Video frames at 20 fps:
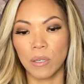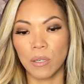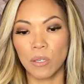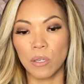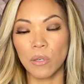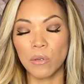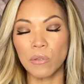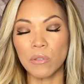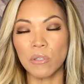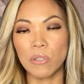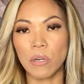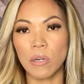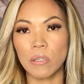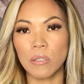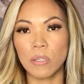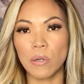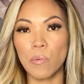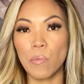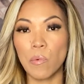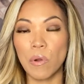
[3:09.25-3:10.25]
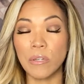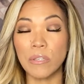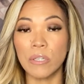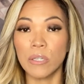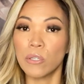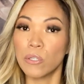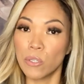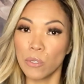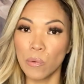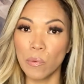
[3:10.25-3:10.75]
You'll start to want to
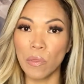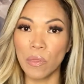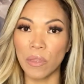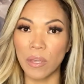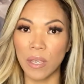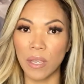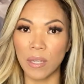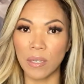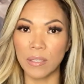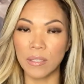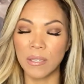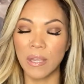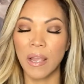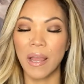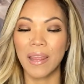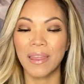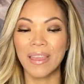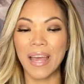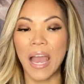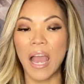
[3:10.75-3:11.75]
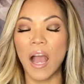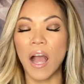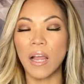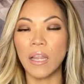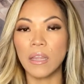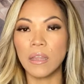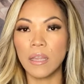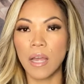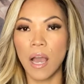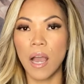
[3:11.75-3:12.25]
do things that
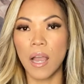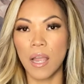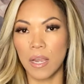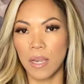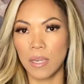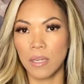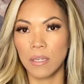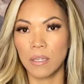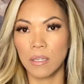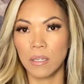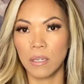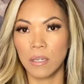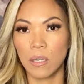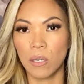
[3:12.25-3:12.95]
align